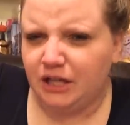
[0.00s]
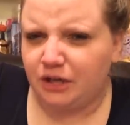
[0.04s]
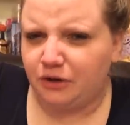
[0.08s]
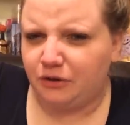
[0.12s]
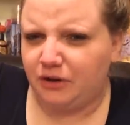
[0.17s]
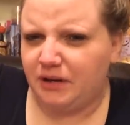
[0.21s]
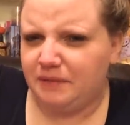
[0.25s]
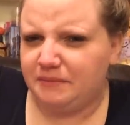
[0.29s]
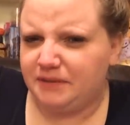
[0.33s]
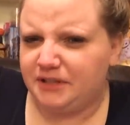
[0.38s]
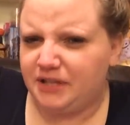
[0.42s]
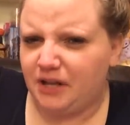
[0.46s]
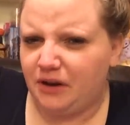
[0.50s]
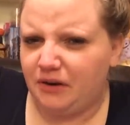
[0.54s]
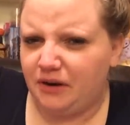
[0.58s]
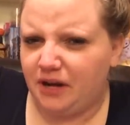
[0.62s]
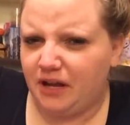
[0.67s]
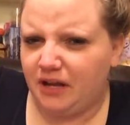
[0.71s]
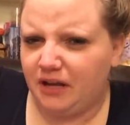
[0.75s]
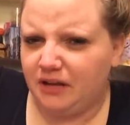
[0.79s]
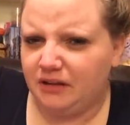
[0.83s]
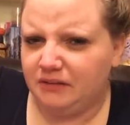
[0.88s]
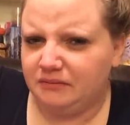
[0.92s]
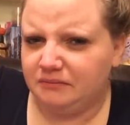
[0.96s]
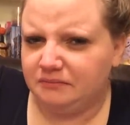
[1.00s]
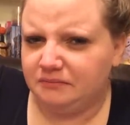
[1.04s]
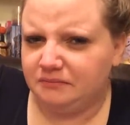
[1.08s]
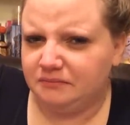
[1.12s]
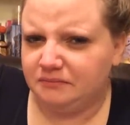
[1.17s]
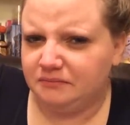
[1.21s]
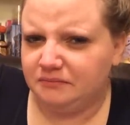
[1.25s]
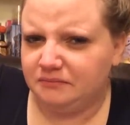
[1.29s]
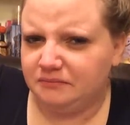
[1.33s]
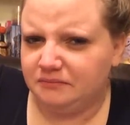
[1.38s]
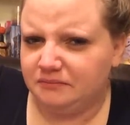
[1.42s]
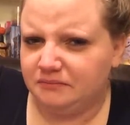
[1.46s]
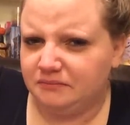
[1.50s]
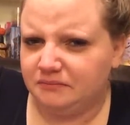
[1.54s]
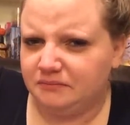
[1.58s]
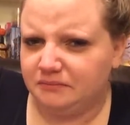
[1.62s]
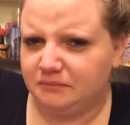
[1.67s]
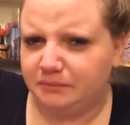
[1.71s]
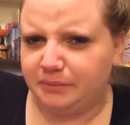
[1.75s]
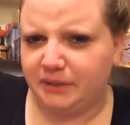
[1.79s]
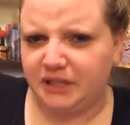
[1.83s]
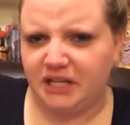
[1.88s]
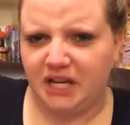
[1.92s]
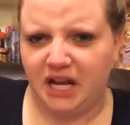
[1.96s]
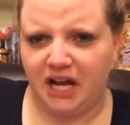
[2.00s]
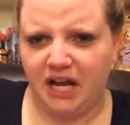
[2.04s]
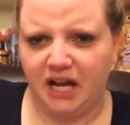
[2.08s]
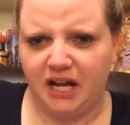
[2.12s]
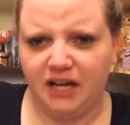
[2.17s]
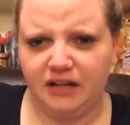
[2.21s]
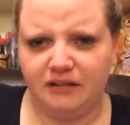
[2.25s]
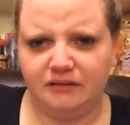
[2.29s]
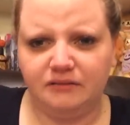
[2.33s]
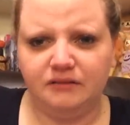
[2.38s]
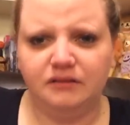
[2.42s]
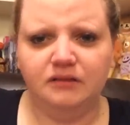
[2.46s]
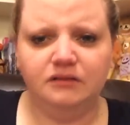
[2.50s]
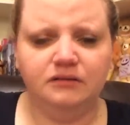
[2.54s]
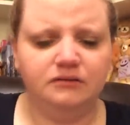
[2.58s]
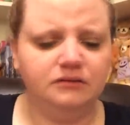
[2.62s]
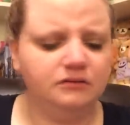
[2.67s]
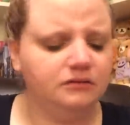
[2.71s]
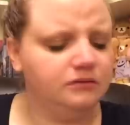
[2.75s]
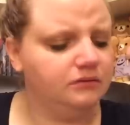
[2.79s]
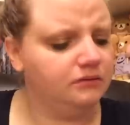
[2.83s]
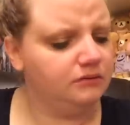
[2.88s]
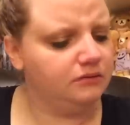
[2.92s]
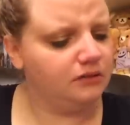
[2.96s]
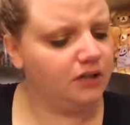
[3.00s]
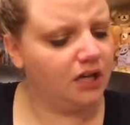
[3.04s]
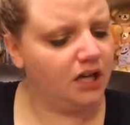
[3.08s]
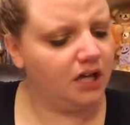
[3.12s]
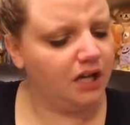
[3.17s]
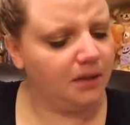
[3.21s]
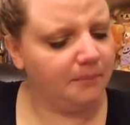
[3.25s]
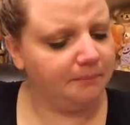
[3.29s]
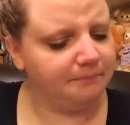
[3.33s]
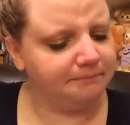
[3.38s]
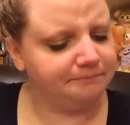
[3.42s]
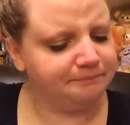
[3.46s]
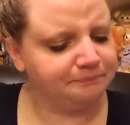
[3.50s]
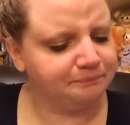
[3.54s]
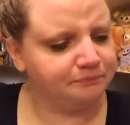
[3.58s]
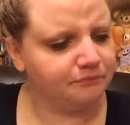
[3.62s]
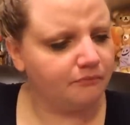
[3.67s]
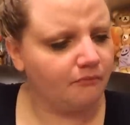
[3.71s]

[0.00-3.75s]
cream soda, but not. I